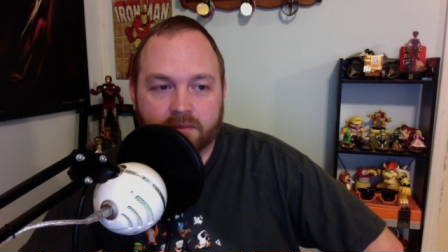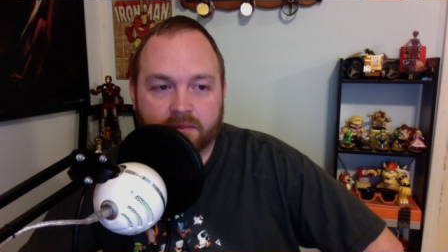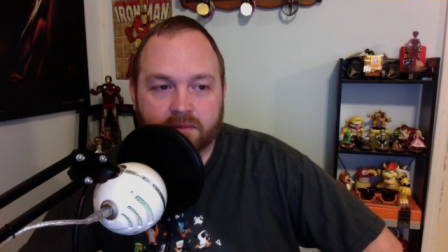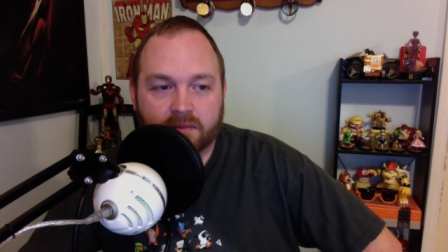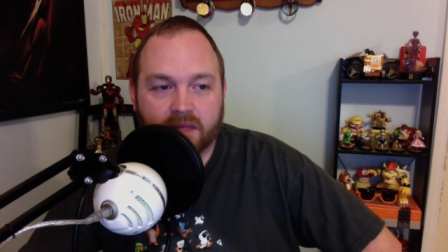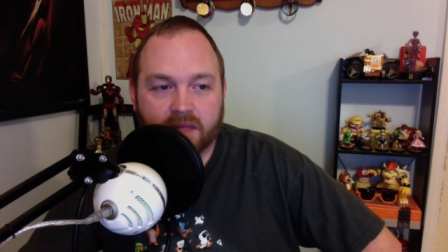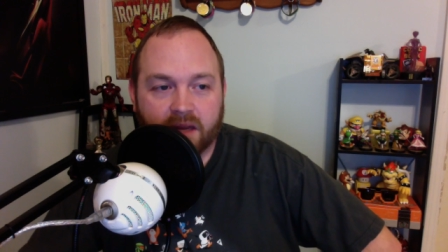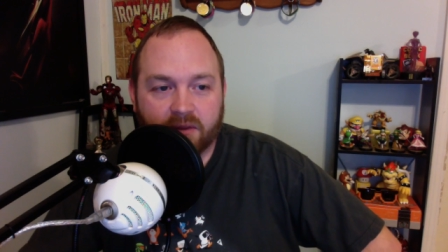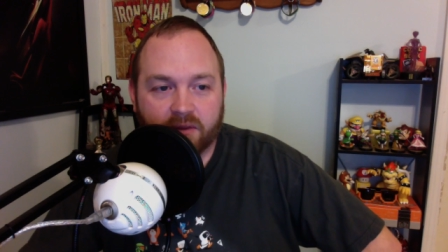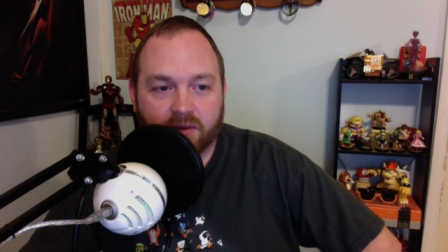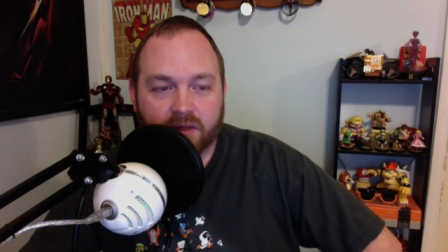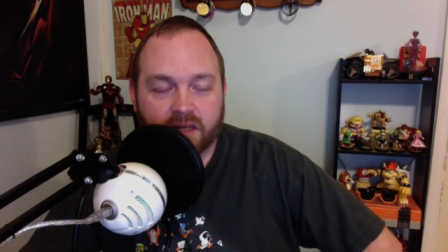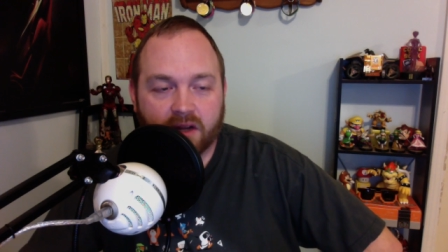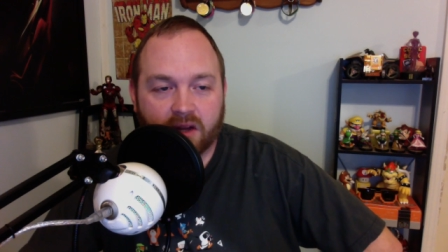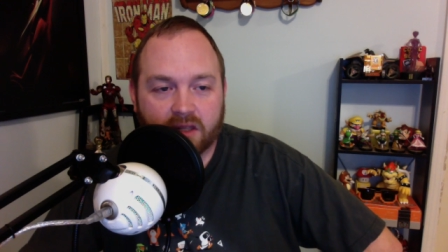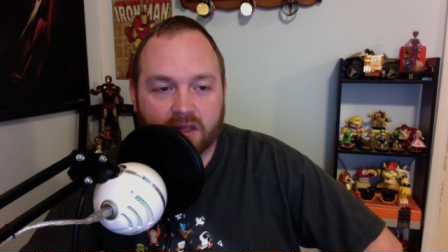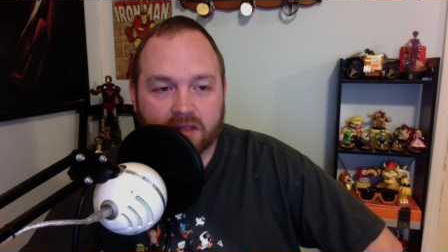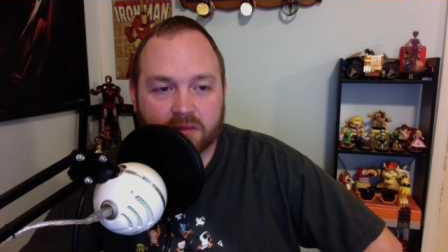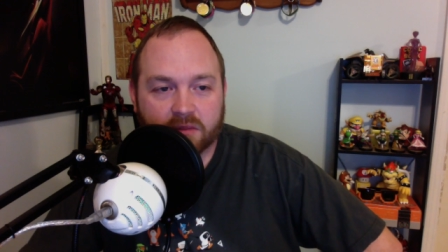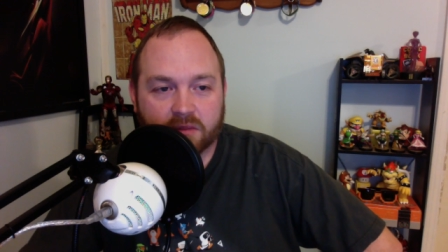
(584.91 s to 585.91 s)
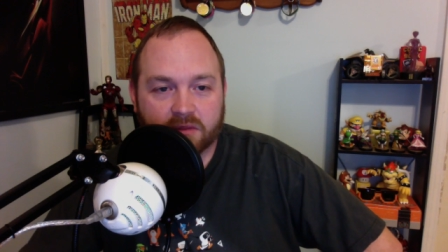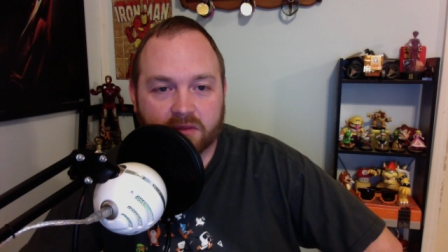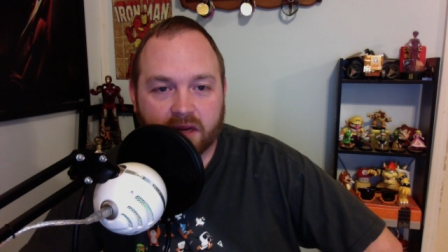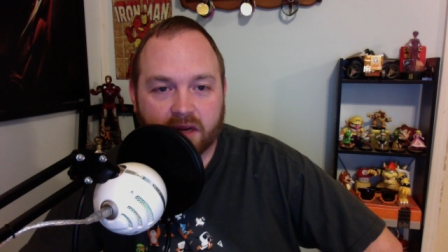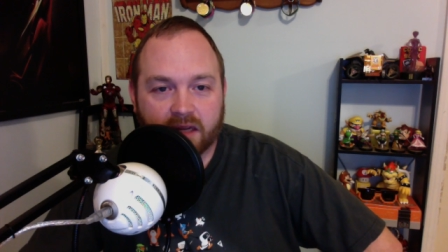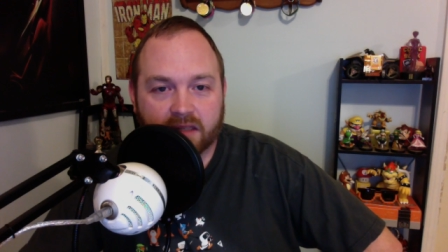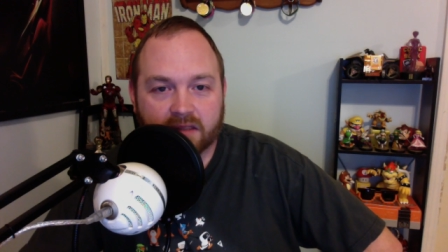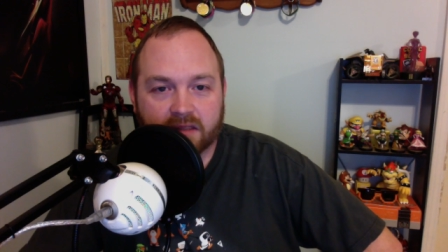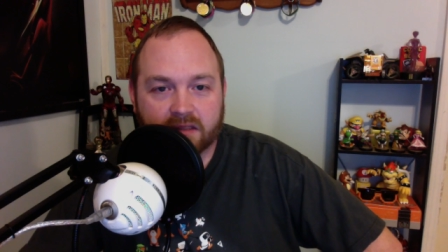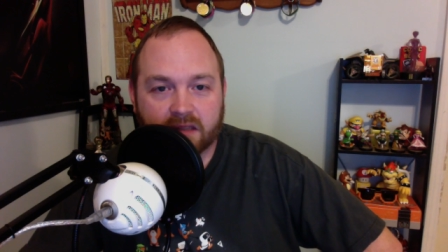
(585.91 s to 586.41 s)
definitely an awesome
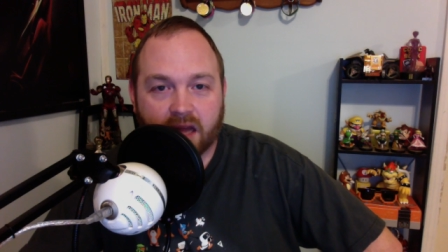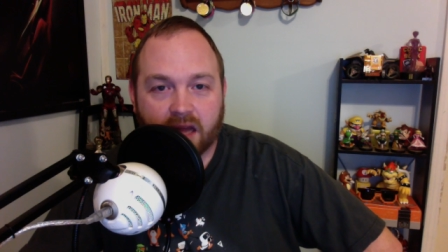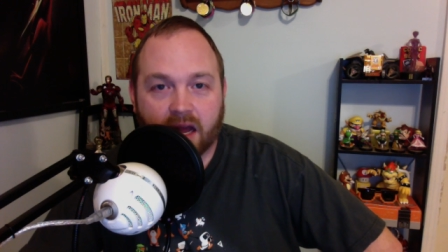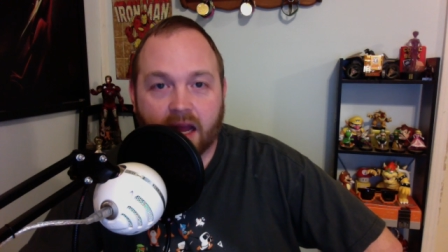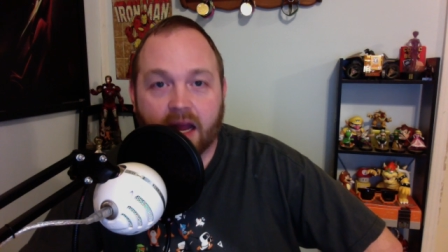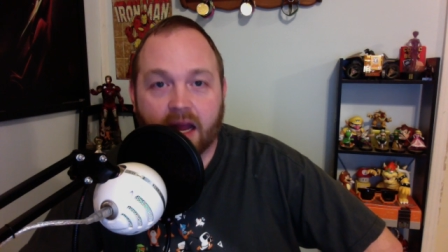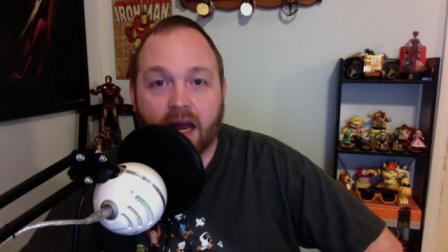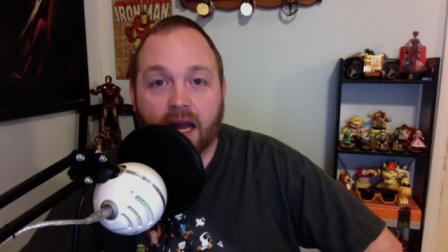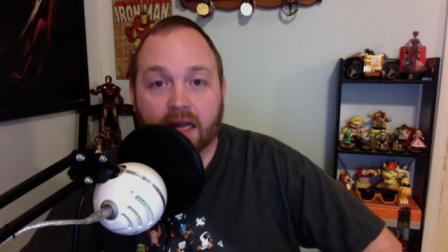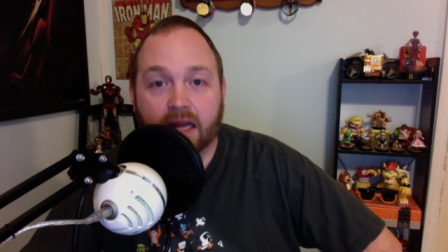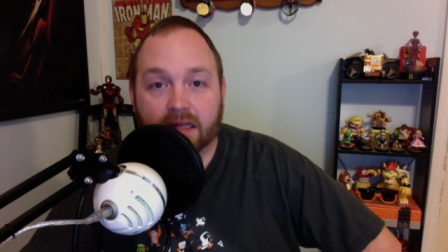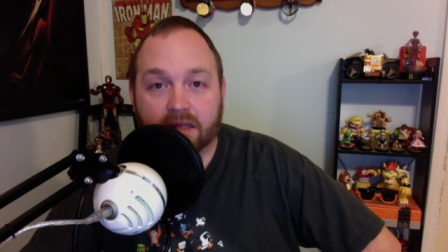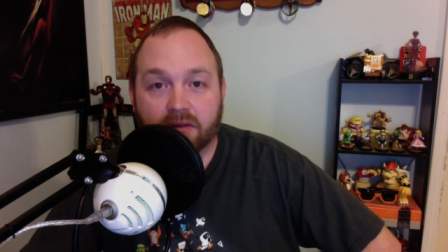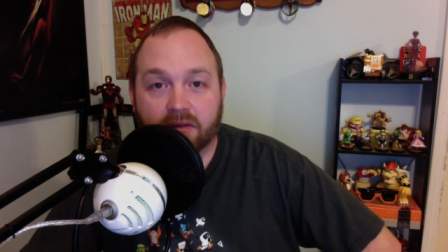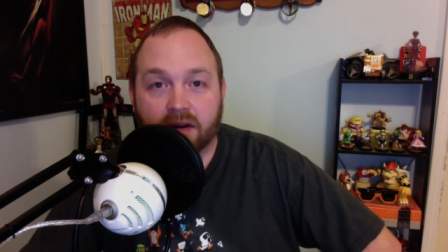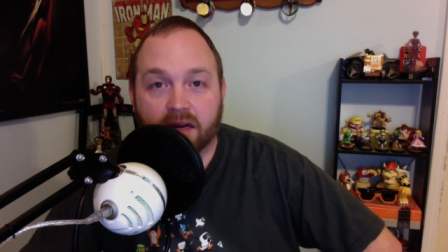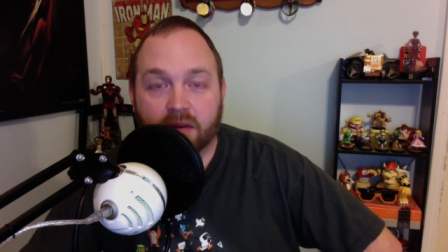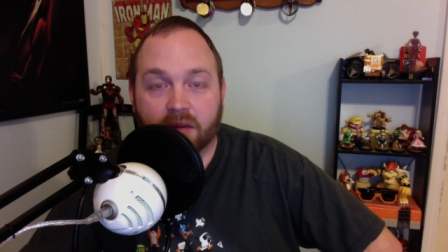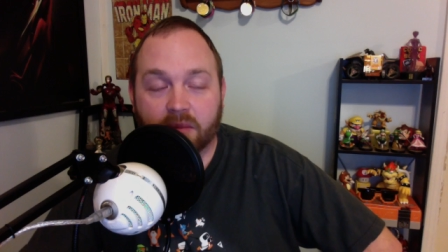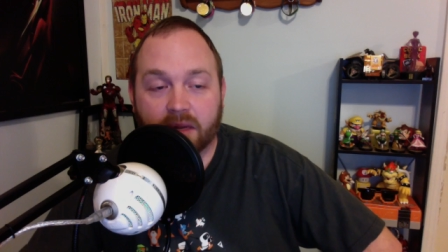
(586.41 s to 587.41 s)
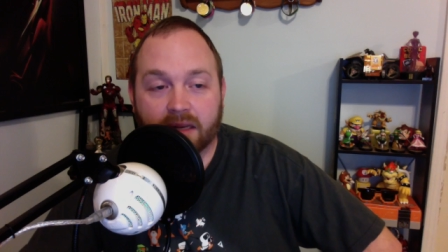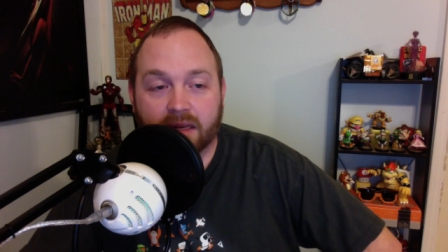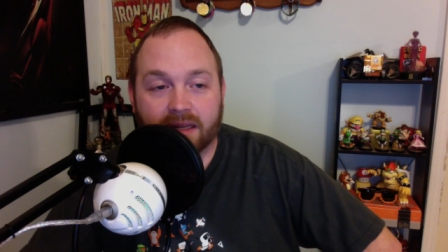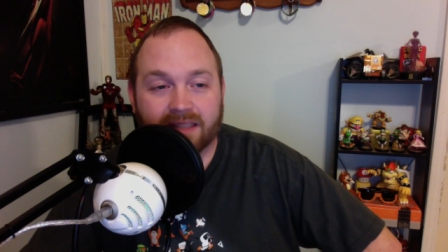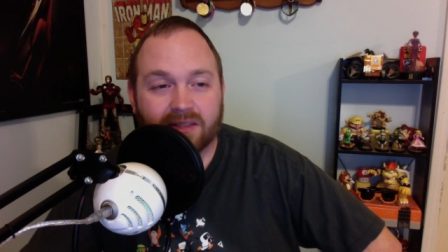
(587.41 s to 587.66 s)
device. I highly recommend it.